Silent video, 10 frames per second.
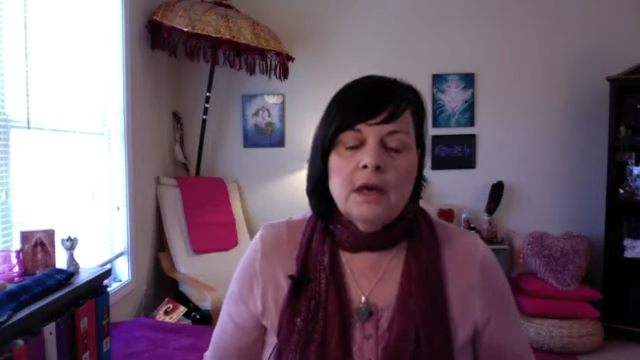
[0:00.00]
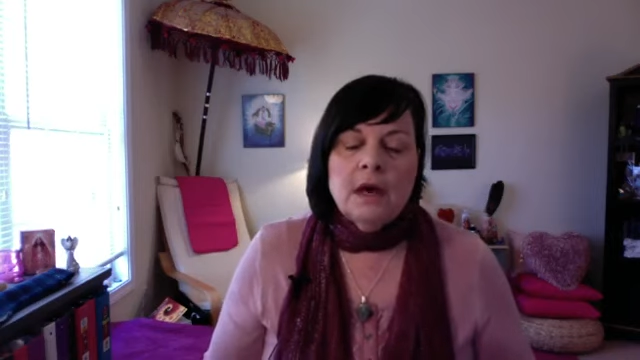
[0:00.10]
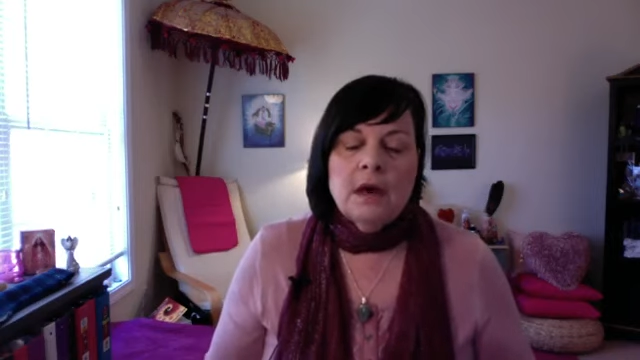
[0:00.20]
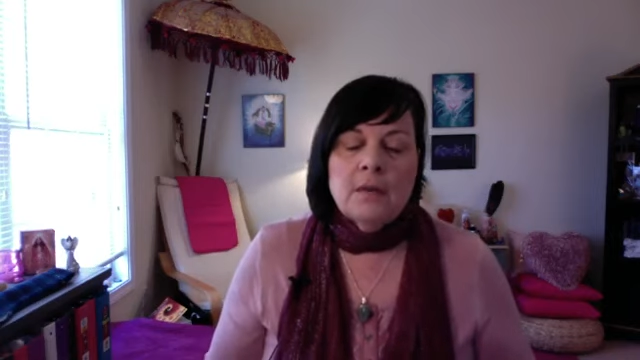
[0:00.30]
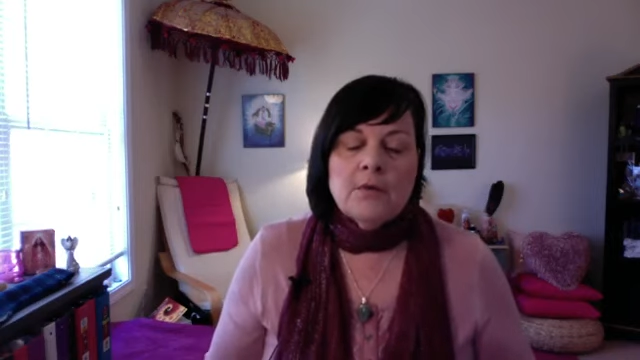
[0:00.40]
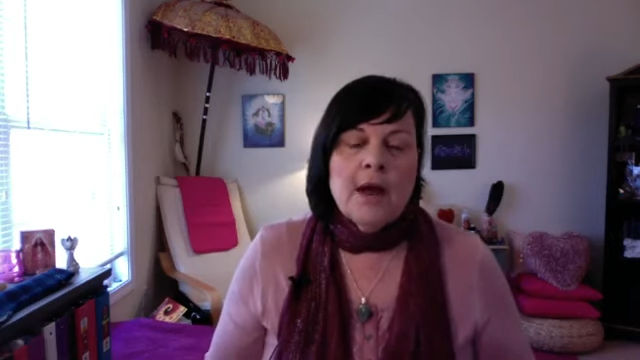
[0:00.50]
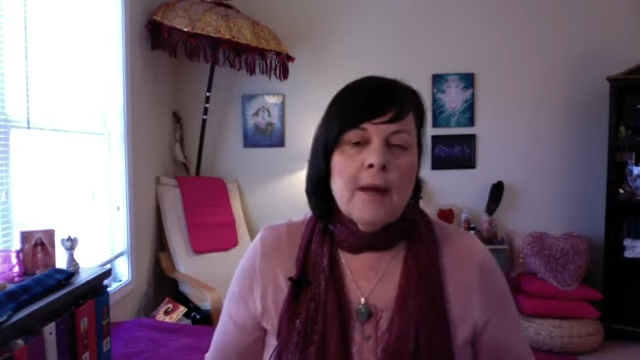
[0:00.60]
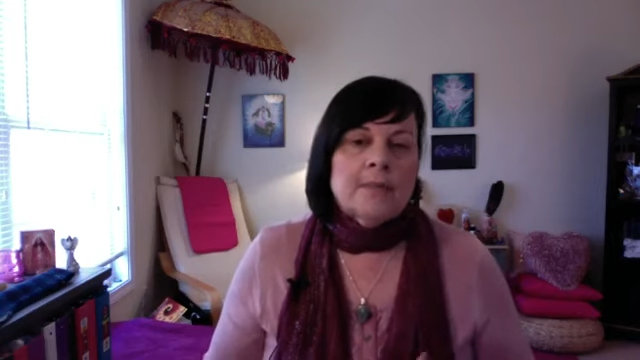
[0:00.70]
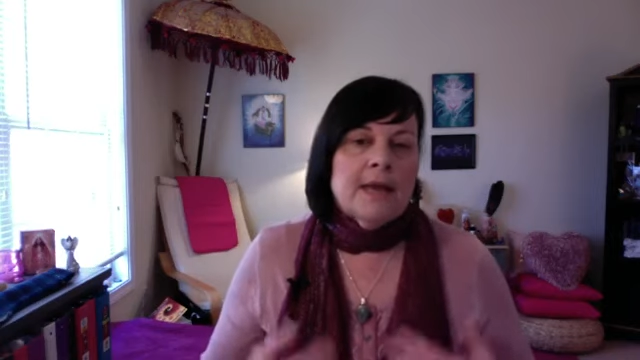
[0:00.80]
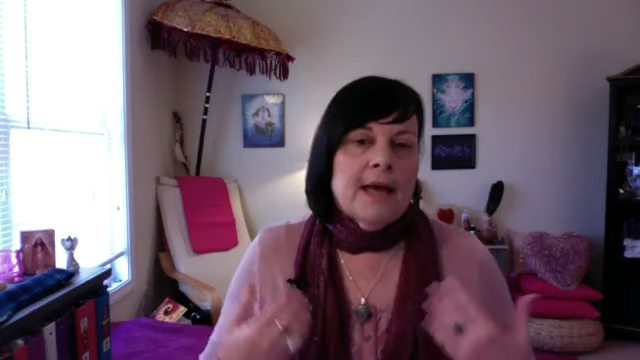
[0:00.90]

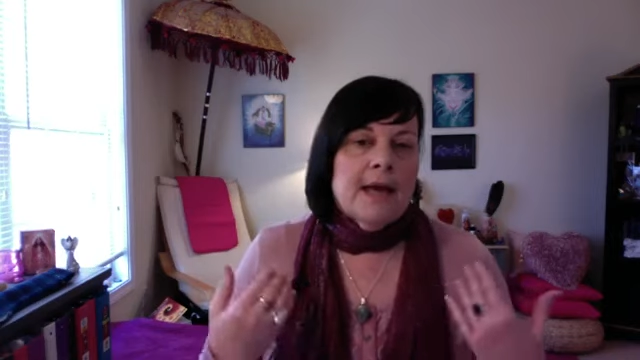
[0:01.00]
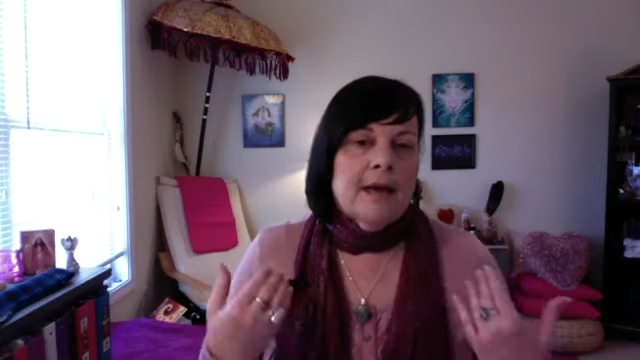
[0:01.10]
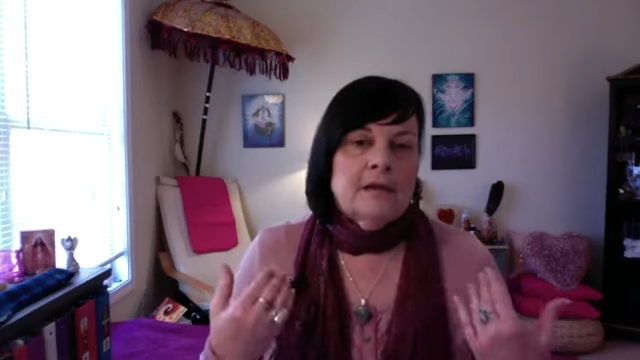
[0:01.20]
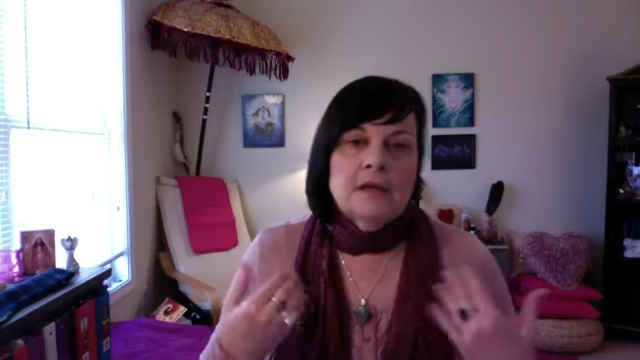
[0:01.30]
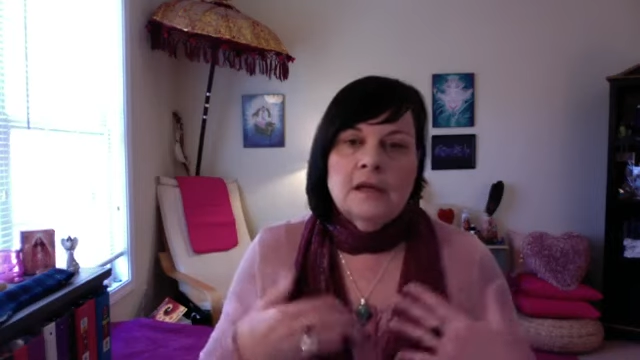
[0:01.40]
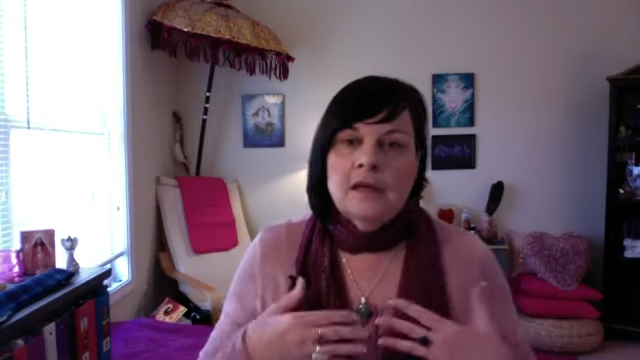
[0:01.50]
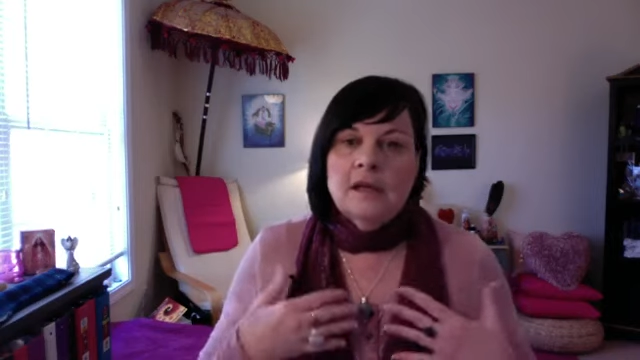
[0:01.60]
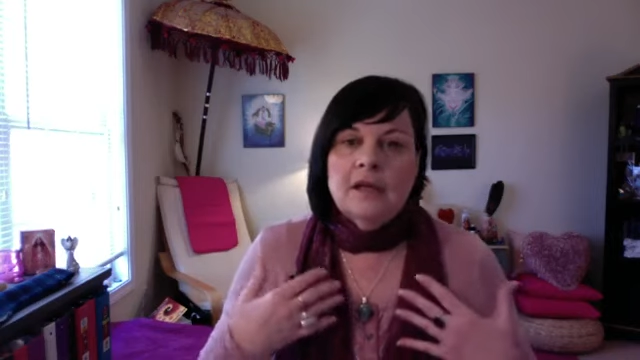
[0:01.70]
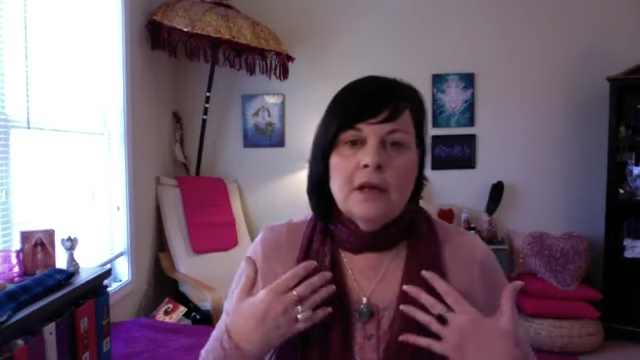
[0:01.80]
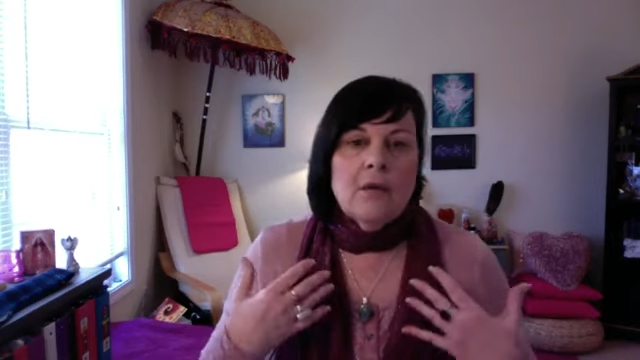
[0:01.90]
Perhaps I had,
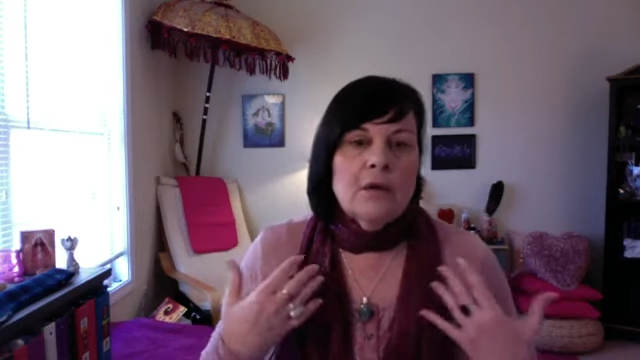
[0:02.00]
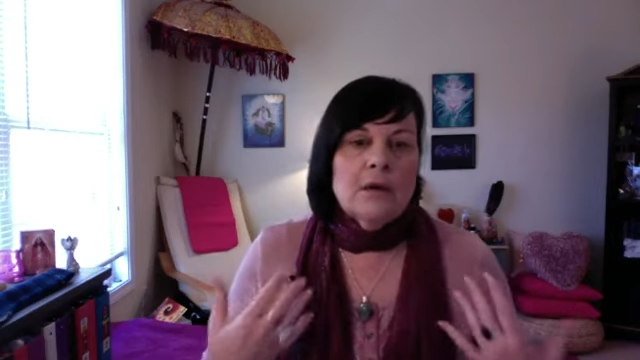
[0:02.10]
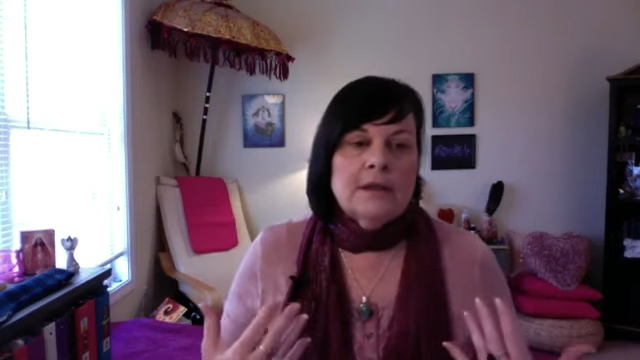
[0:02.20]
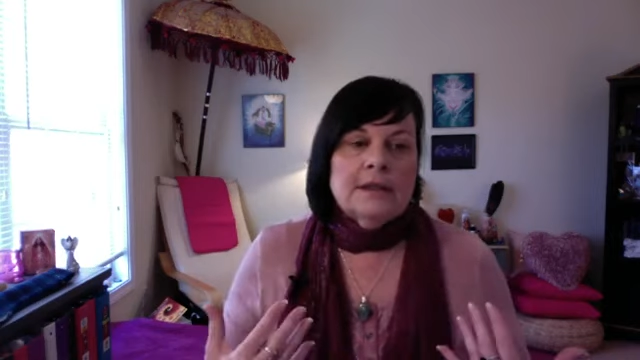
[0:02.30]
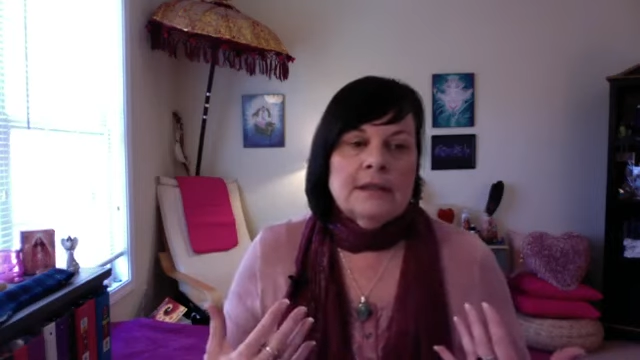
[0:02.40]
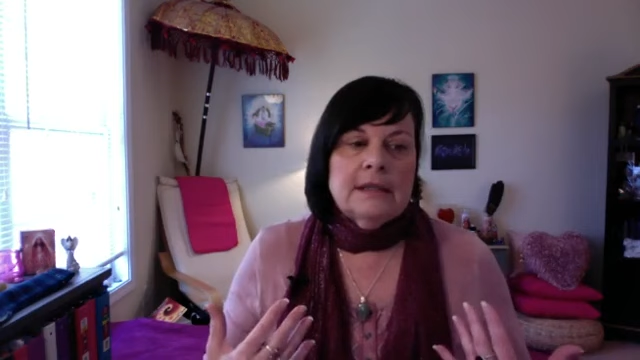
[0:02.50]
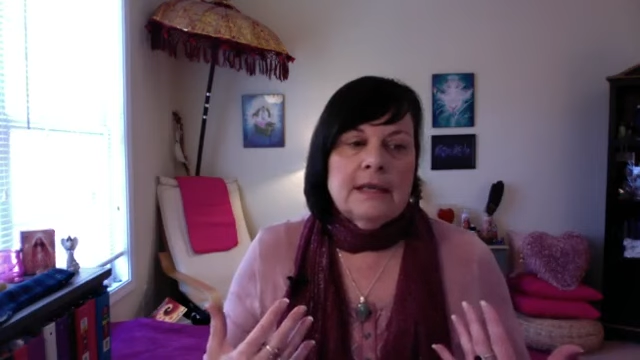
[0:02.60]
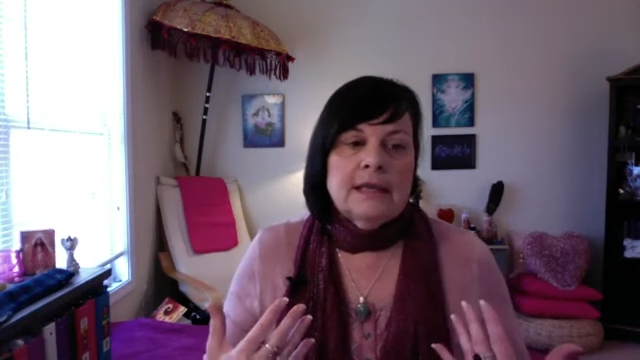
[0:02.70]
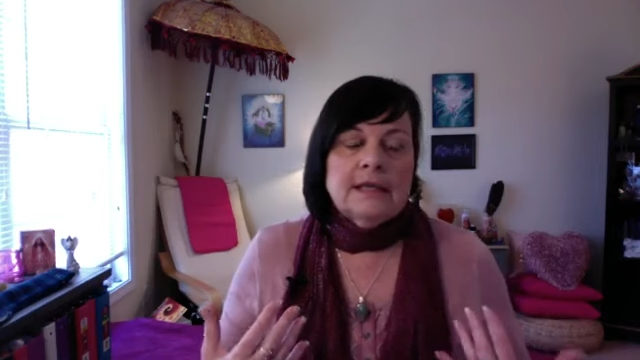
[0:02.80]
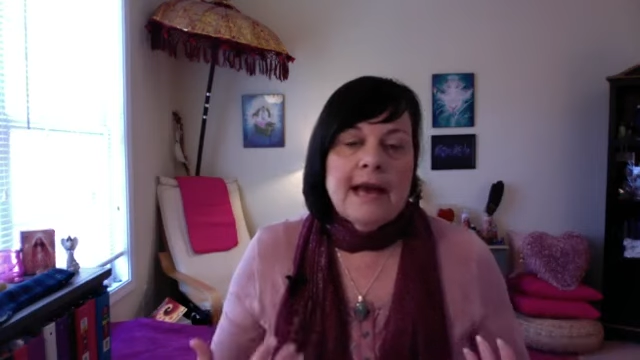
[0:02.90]

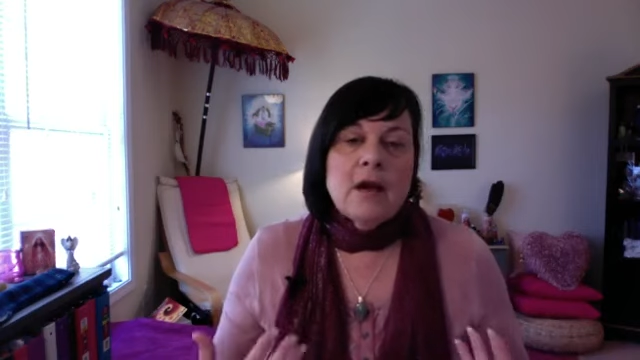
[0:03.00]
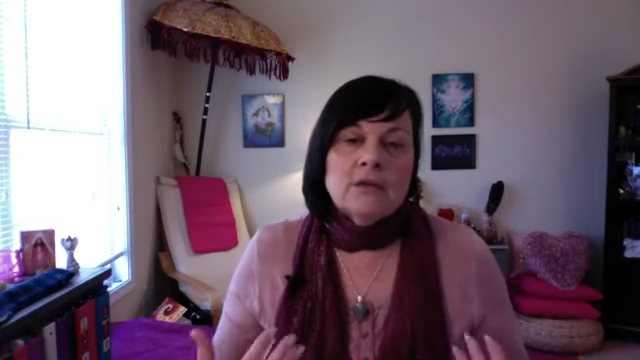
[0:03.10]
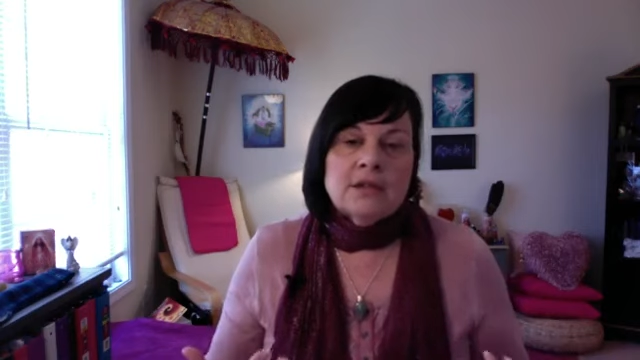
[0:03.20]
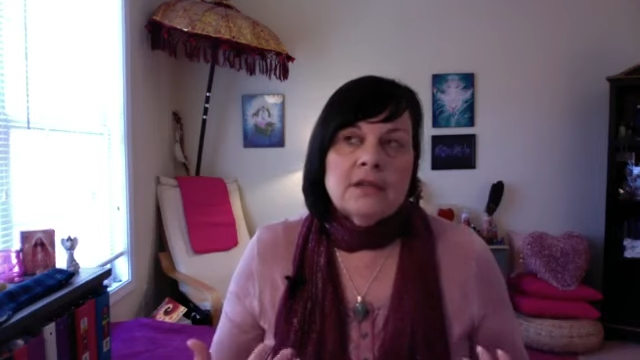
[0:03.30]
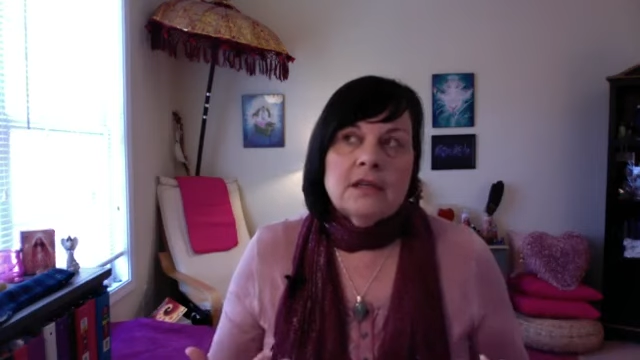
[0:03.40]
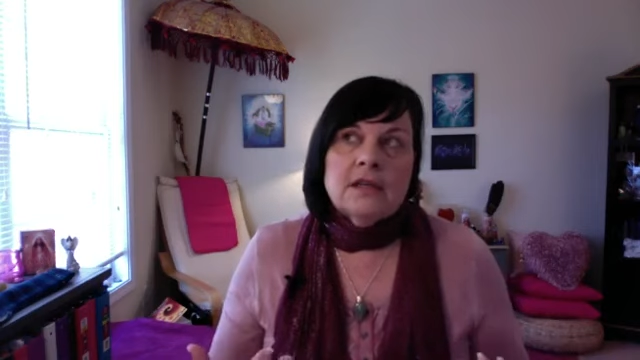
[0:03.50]
and doubts,